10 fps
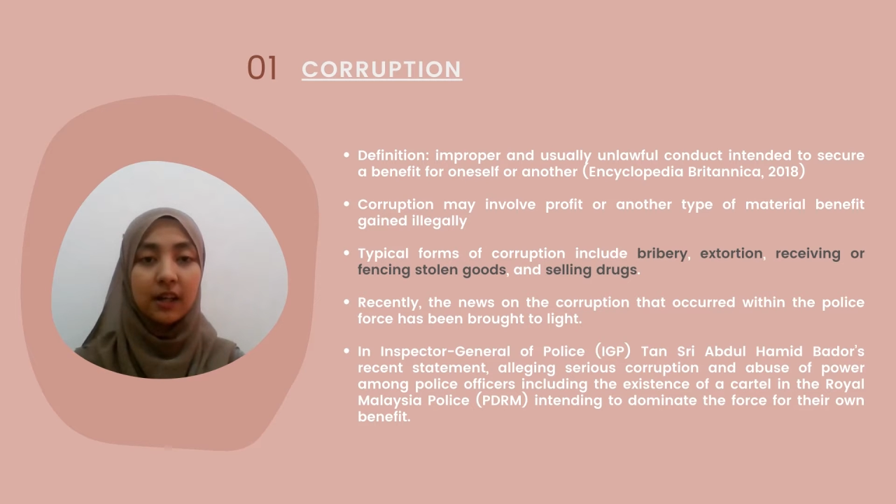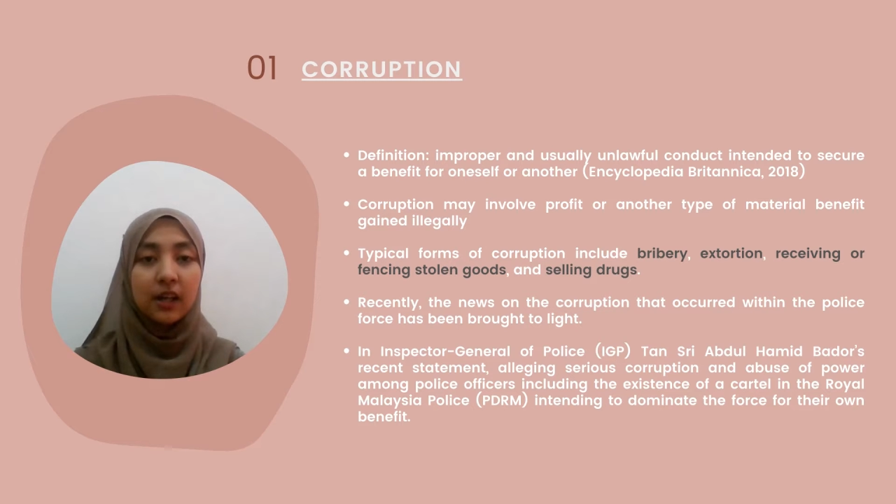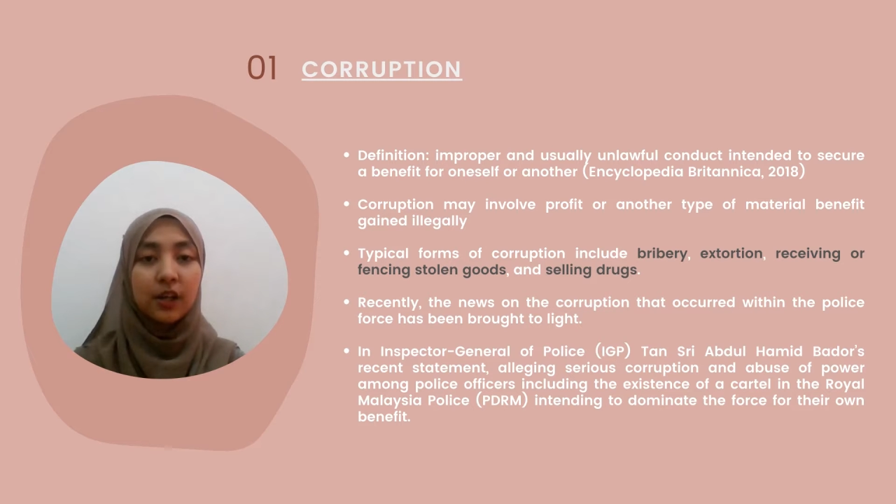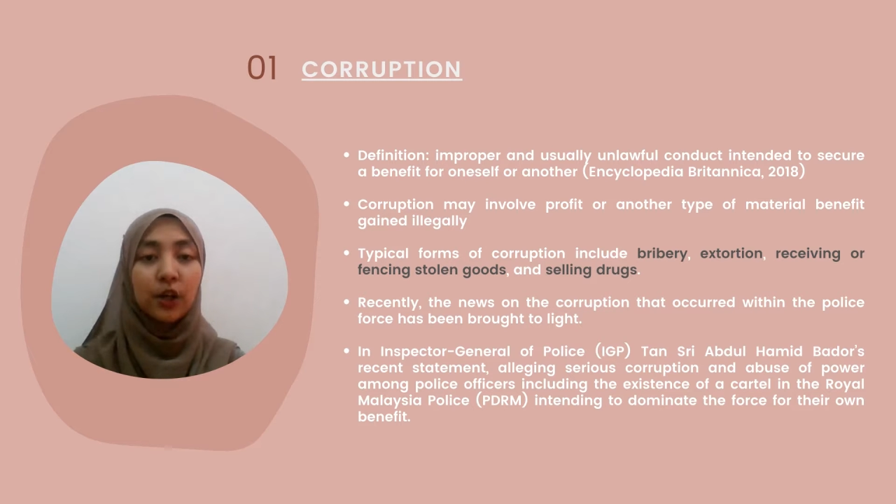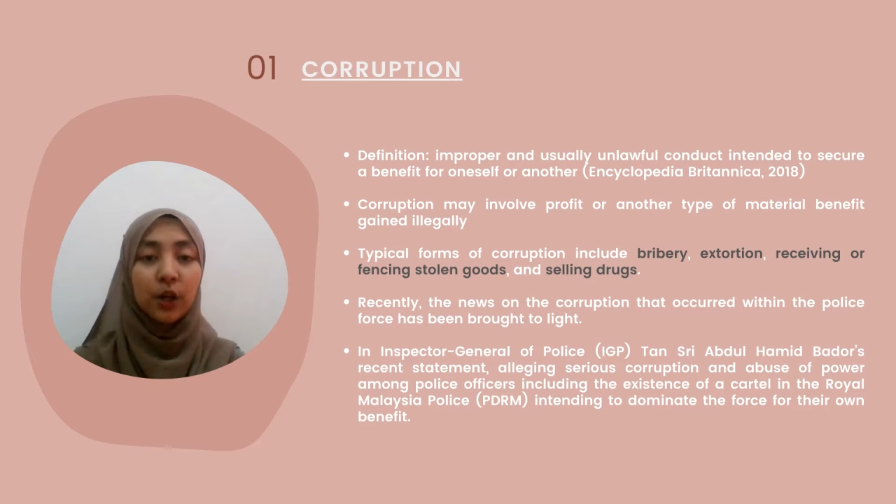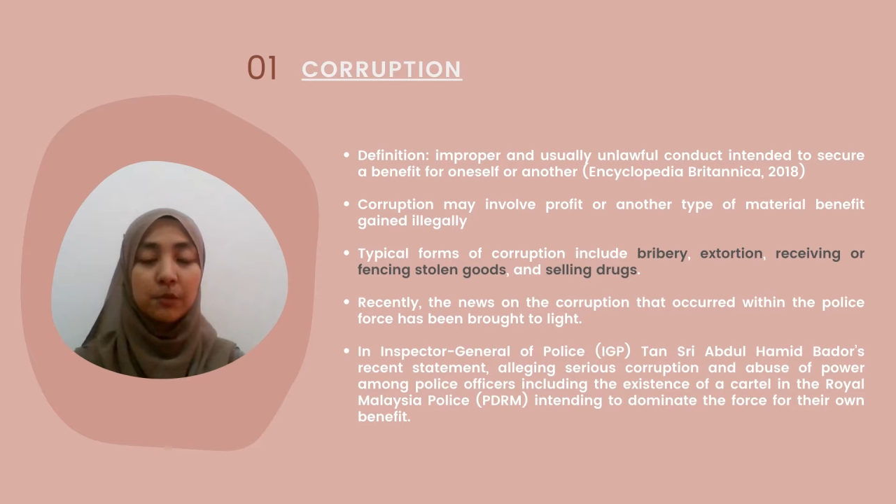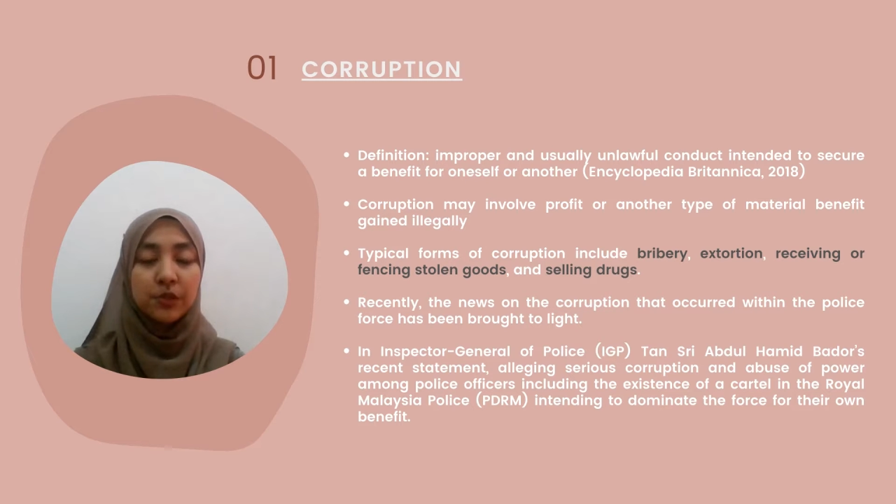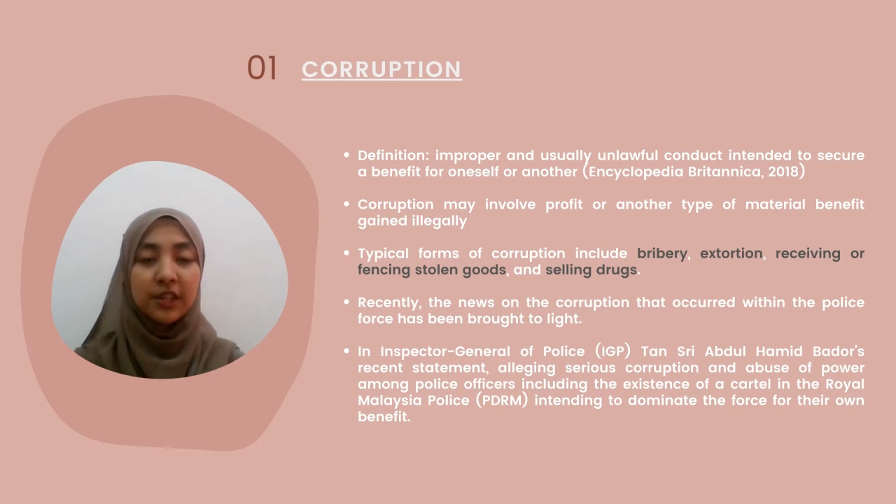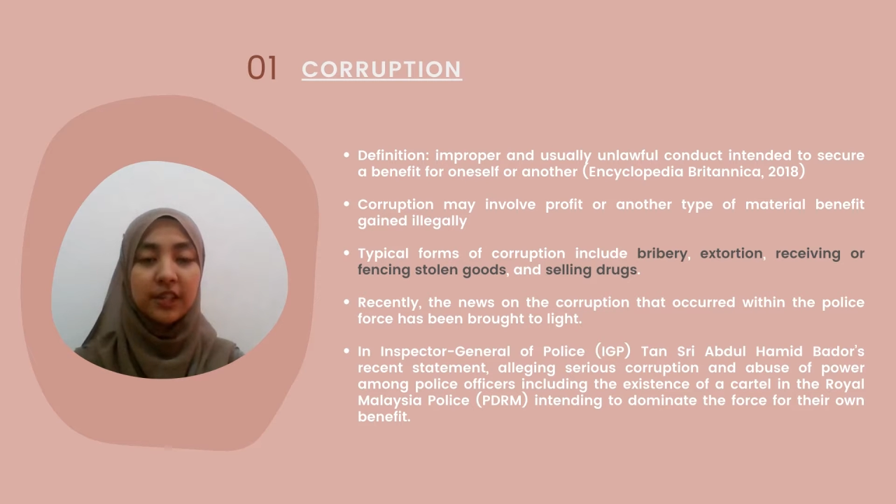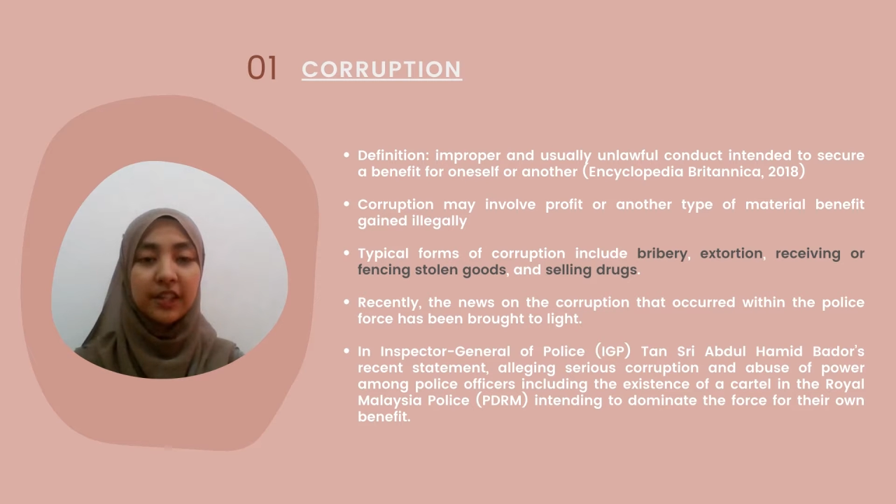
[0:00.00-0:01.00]

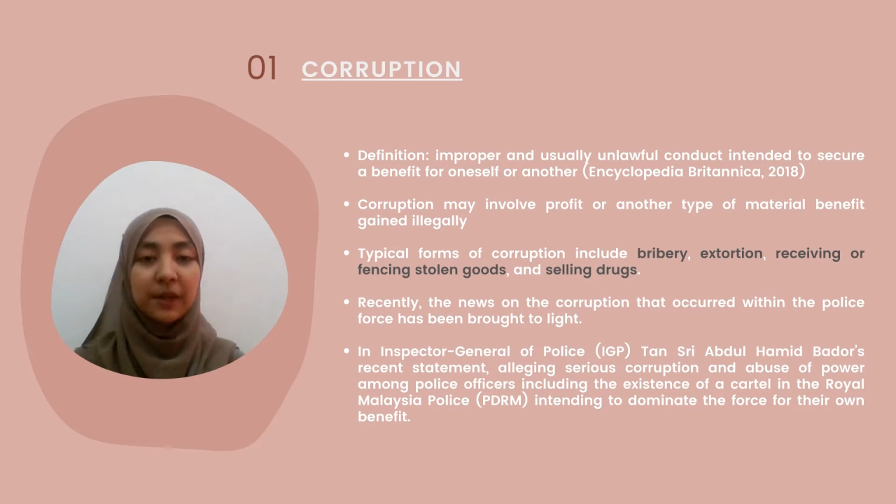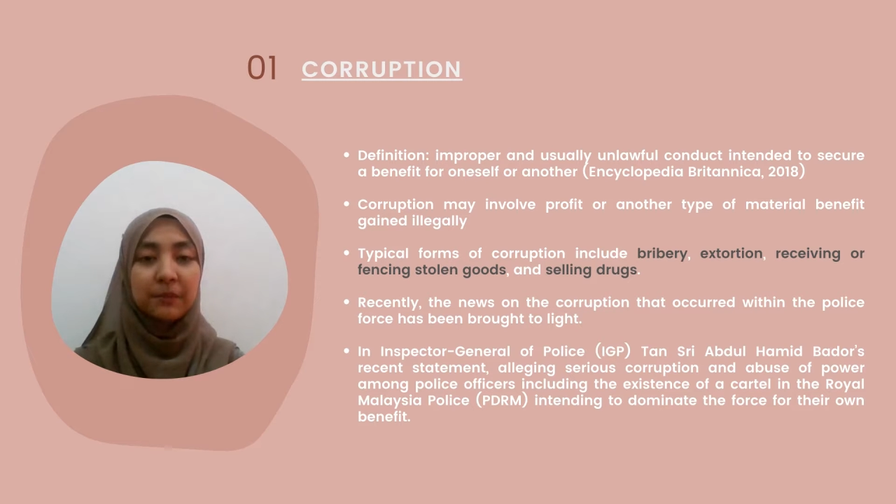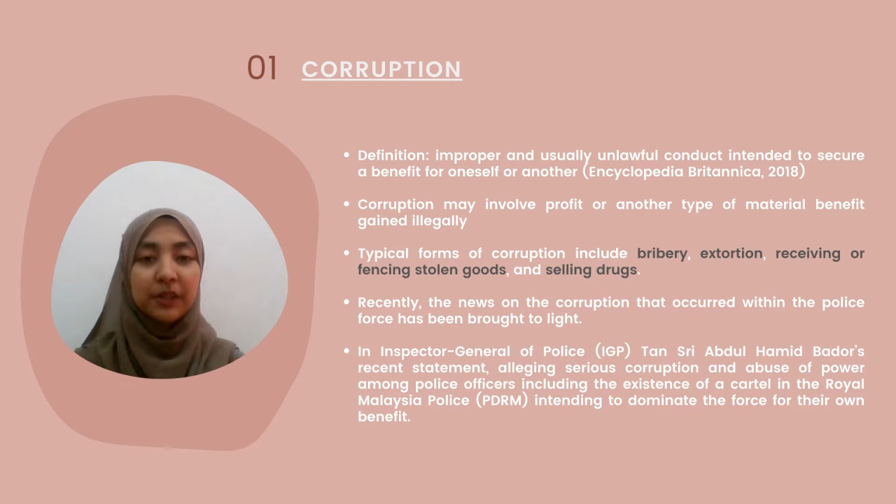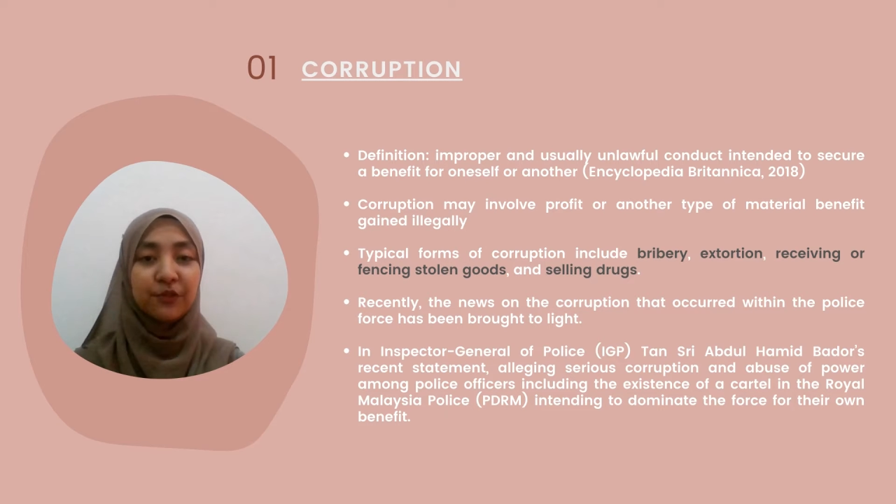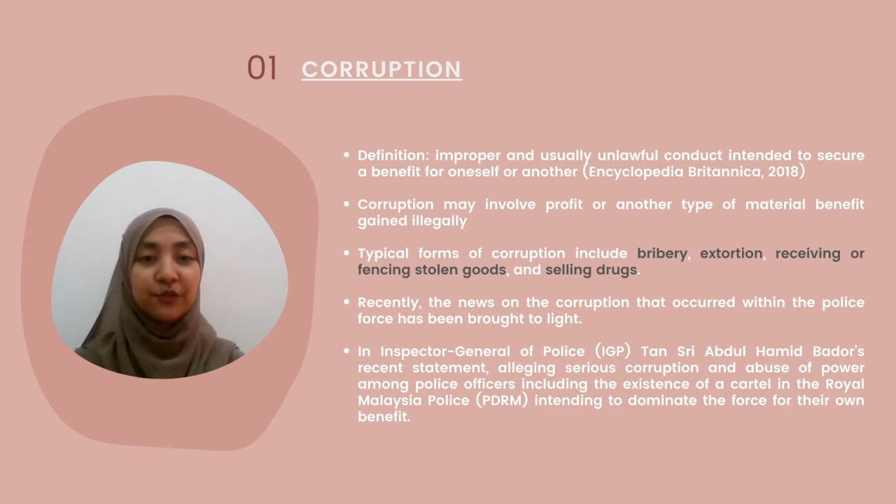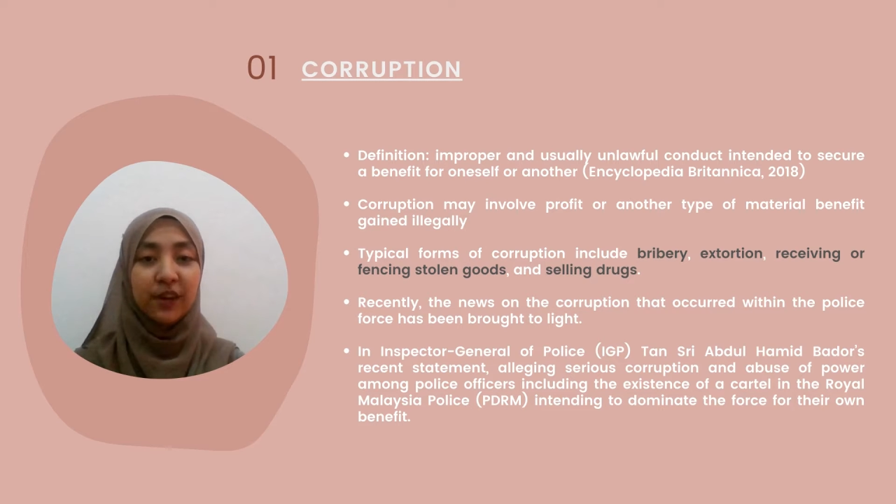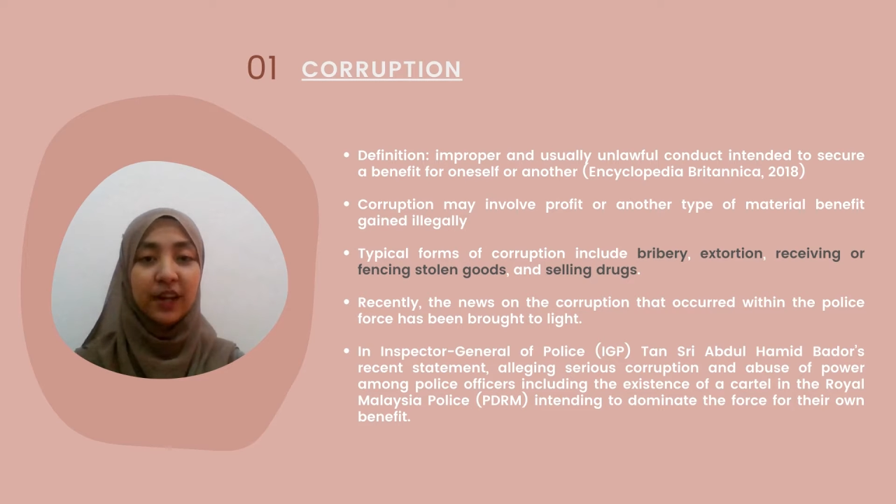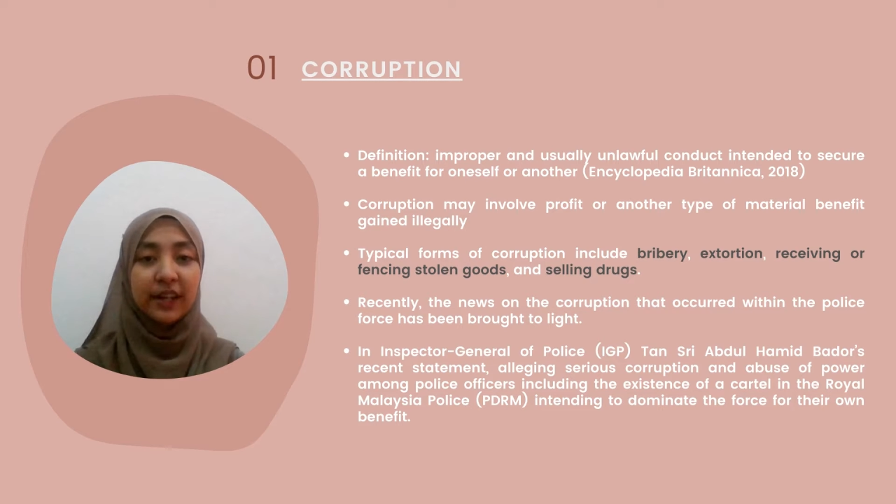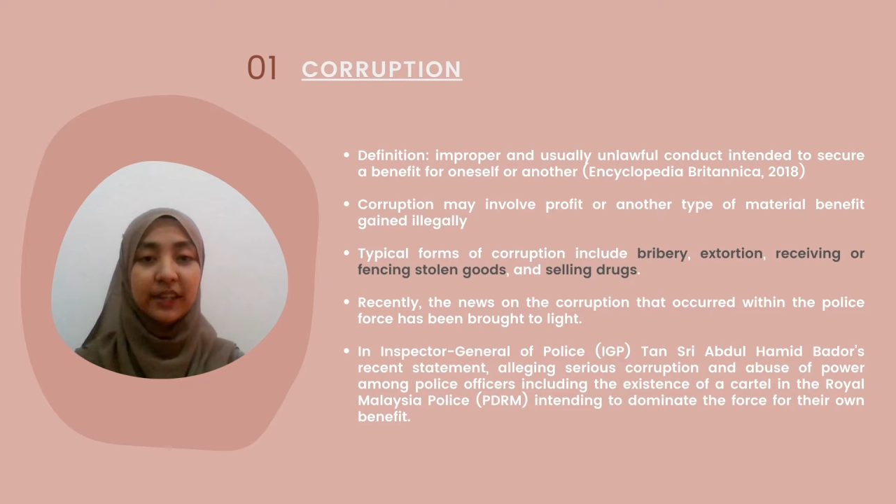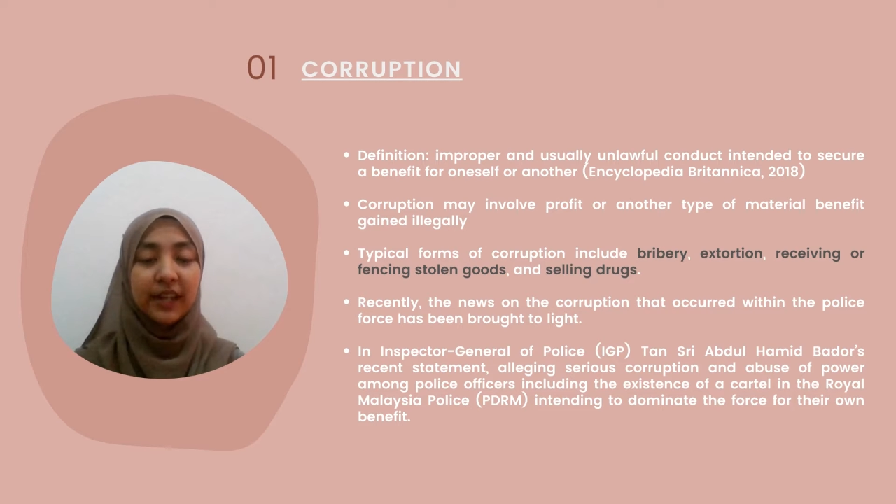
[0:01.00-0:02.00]
corruption can be
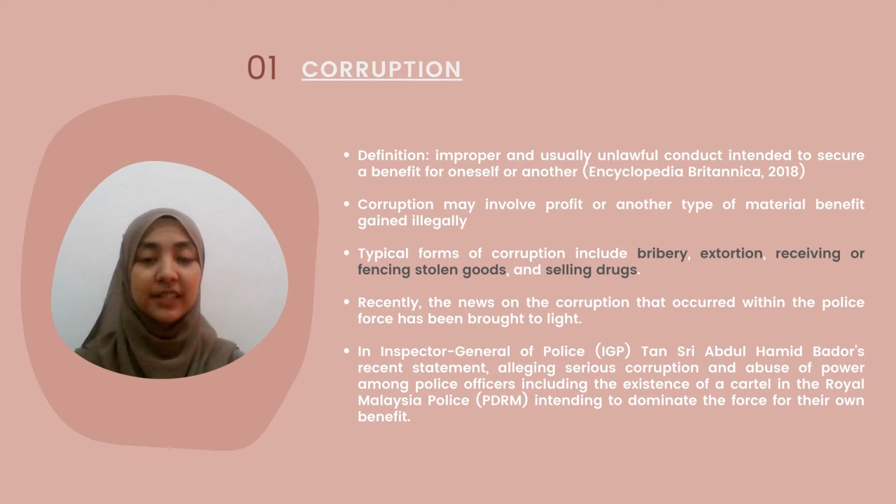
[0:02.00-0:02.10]
defined as